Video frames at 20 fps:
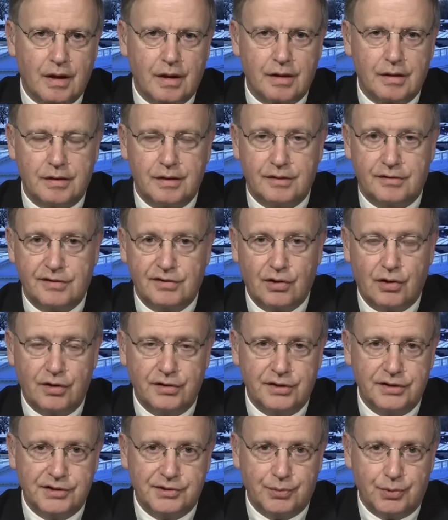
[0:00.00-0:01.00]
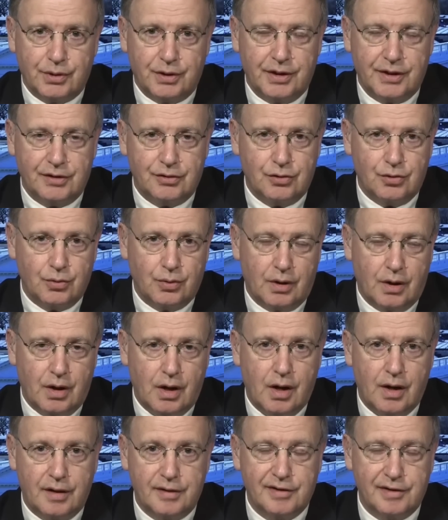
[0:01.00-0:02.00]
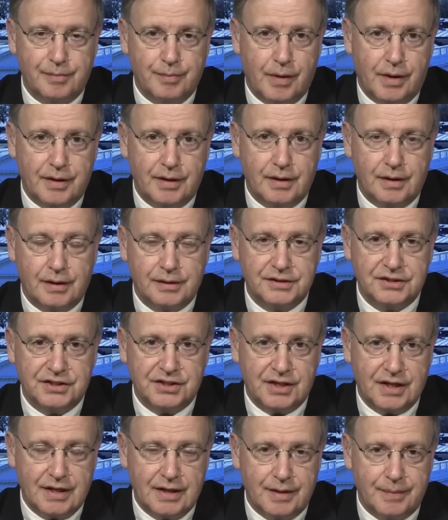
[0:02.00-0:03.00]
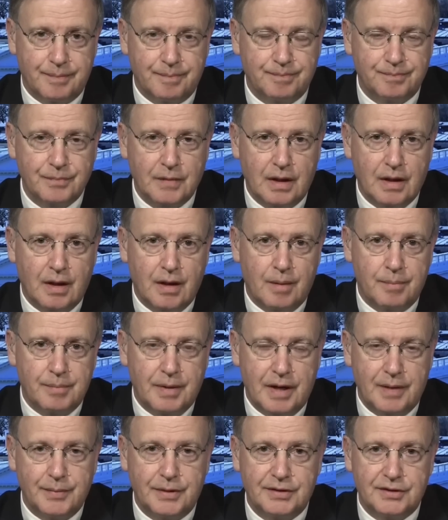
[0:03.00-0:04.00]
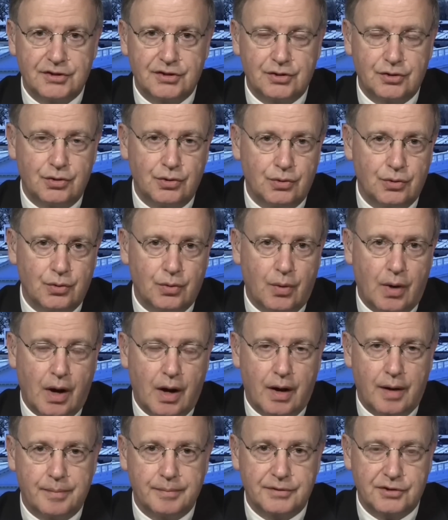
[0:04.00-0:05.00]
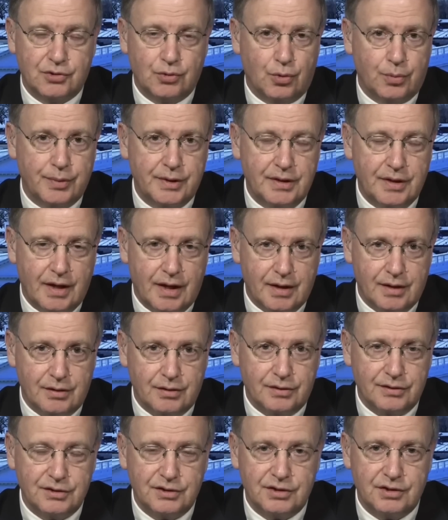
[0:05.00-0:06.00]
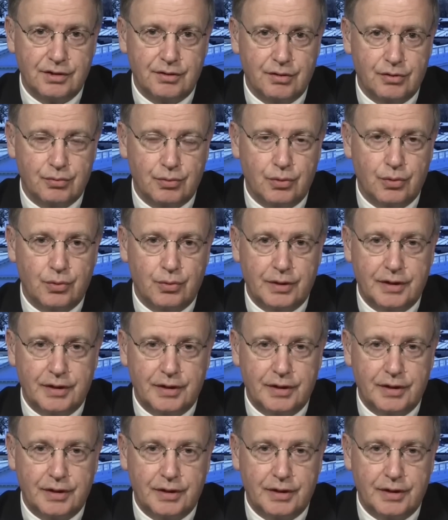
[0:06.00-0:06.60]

The charges relate to a hush money scheme, payments to um, Stormy Daniels through